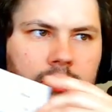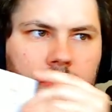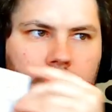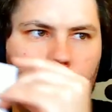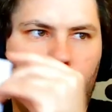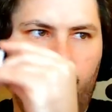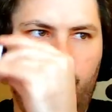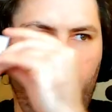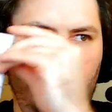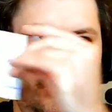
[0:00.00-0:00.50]

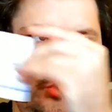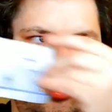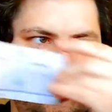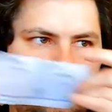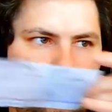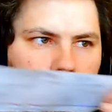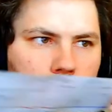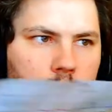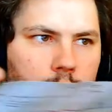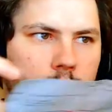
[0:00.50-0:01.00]

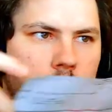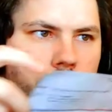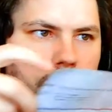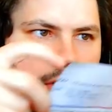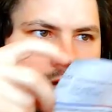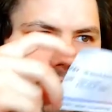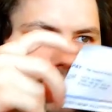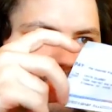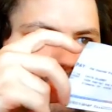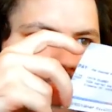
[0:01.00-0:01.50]
Woo! That's
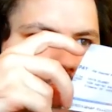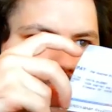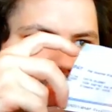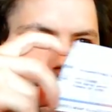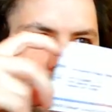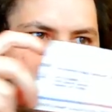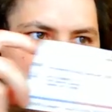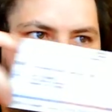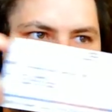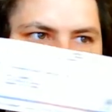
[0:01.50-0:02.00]
fine.
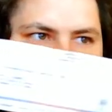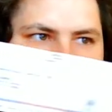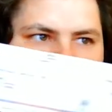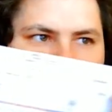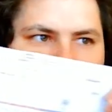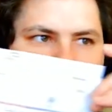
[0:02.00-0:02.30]
I don't live here.